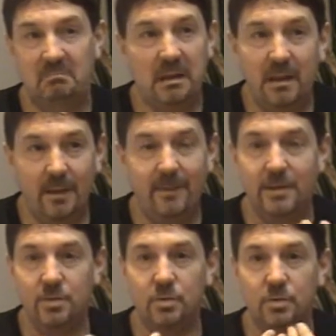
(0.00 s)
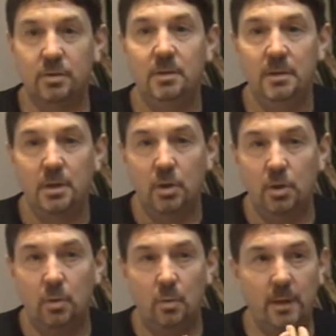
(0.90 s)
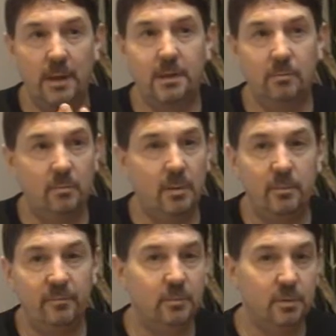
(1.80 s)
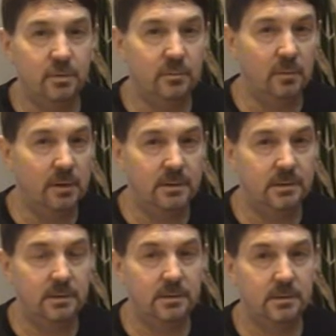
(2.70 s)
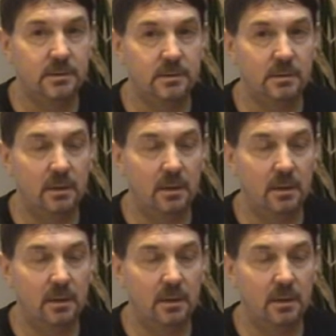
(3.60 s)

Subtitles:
And that's just, what I can remember from losing weight since